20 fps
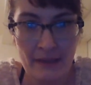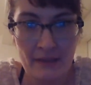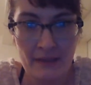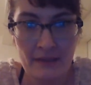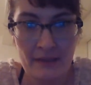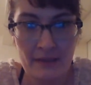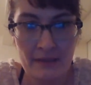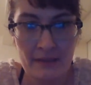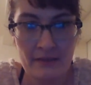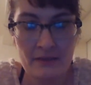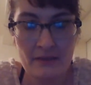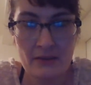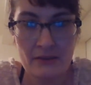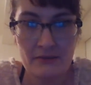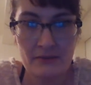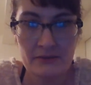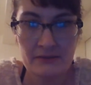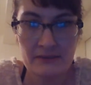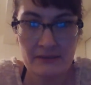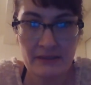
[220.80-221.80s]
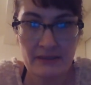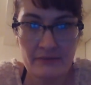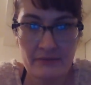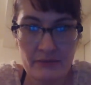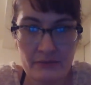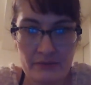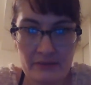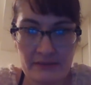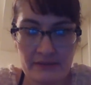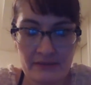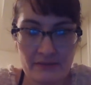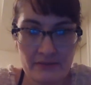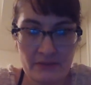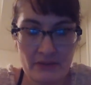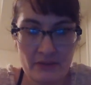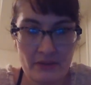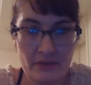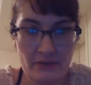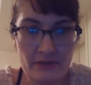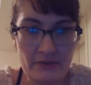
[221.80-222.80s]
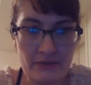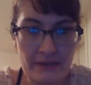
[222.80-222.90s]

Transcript: a Congo slave who was son of a Congo